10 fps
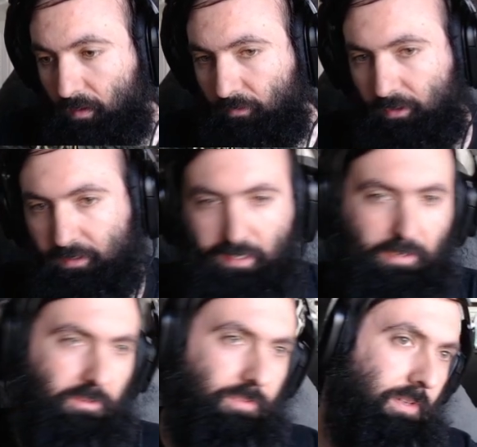We die
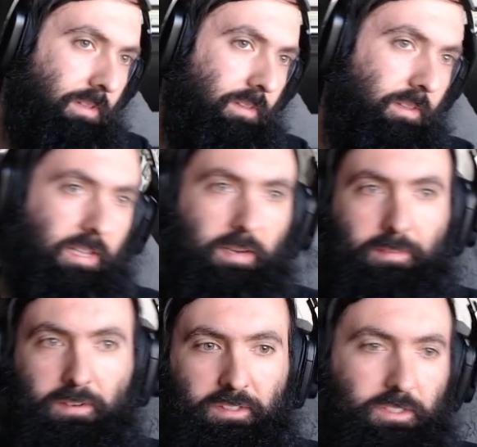with the
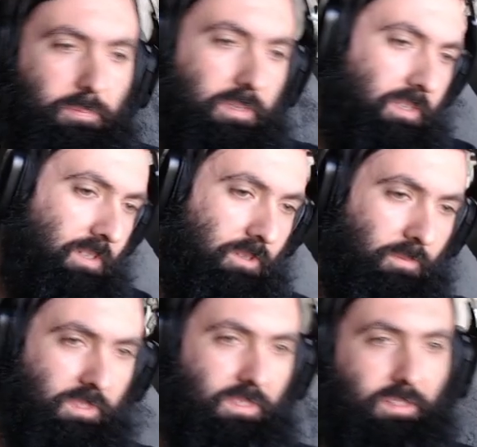Hammerdin's
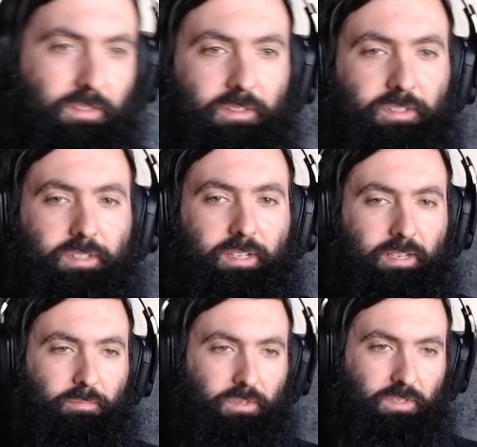P-coms, it's a little
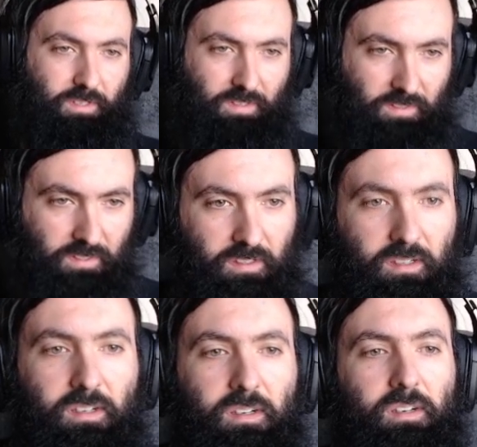sad, but, you know...
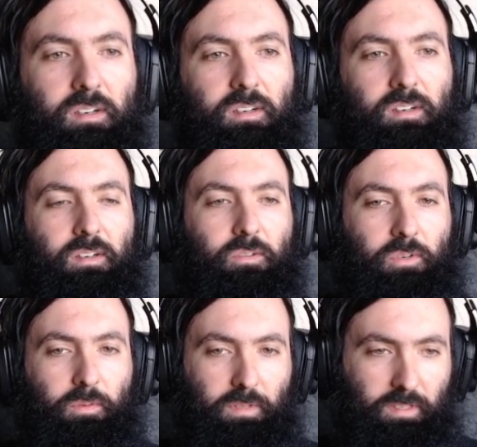
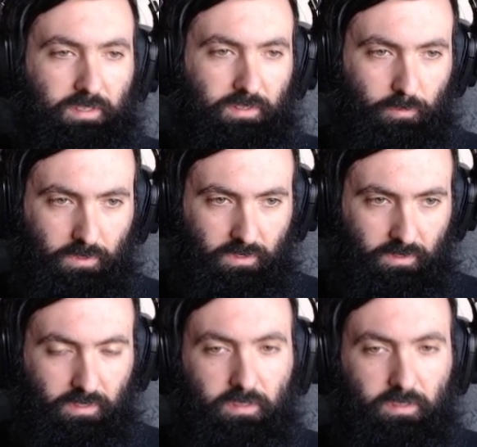Wouldn't be the end of the world.